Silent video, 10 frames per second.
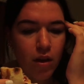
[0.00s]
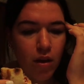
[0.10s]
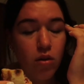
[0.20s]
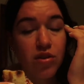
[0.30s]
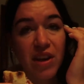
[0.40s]

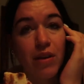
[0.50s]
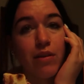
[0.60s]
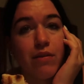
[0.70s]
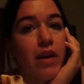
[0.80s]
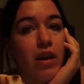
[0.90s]
hotel
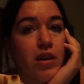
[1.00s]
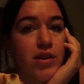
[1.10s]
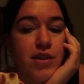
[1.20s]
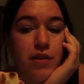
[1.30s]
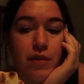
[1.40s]
in
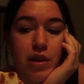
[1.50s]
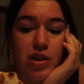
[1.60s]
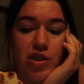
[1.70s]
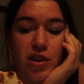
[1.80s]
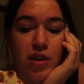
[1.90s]
Vegas, the
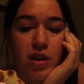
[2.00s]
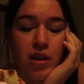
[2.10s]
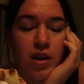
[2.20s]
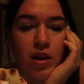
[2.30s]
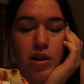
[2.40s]
Venetian.
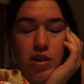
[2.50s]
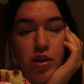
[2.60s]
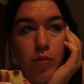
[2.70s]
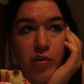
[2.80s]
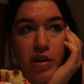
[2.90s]

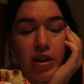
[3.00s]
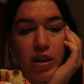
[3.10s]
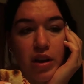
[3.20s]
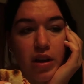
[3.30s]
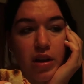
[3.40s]
So pretty
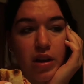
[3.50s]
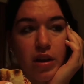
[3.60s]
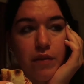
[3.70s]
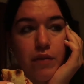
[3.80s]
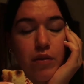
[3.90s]
there,
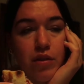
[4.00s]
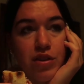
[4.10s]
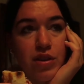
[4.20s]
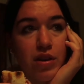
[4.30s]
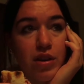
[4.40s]
and the food
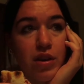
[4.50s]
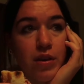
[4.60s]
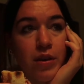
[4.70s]
is good.